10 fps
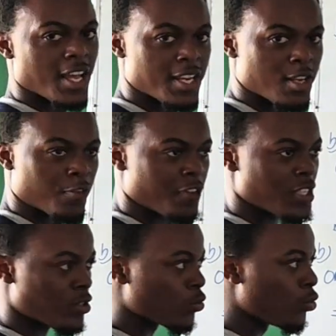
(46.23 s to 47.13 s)
And the
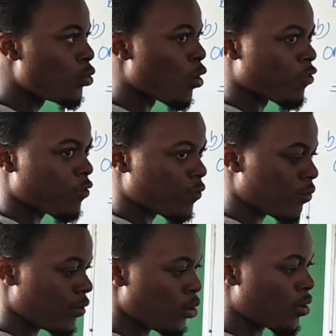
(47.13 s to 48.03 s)
first rule of
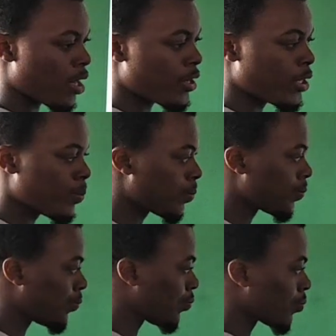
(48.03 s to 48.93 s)
logarithm,
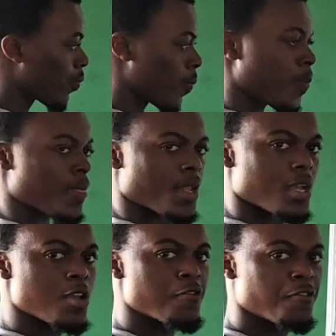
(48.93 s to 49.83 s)

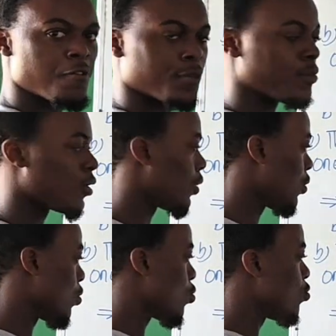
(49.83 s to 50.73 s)
if
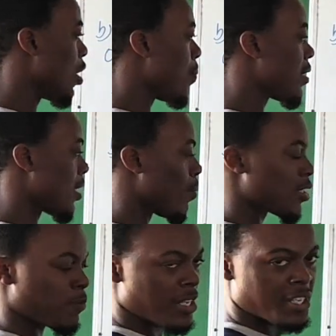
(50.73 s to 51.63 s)
two numbers are
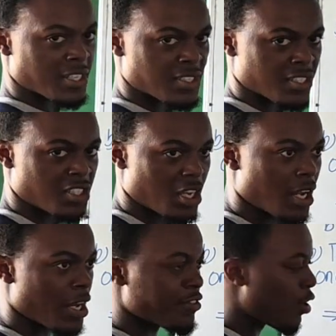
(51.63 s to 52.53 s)
multiplied against each
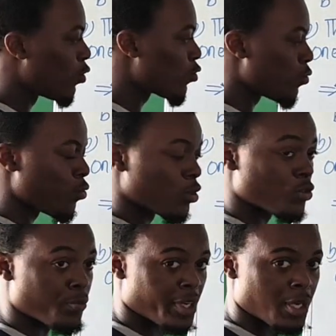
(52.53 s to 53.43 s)
other and you want to
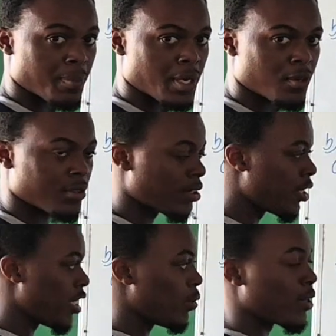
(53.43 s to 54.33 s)
break them down,
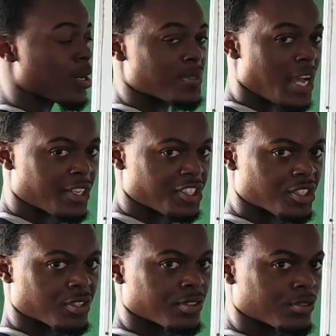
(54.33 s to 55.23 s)
it becomes
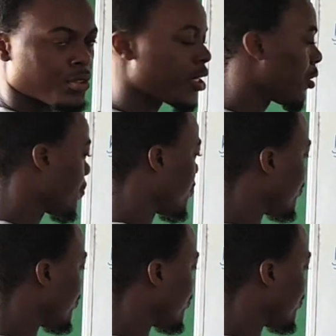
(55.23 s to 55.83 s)
addition. Okay,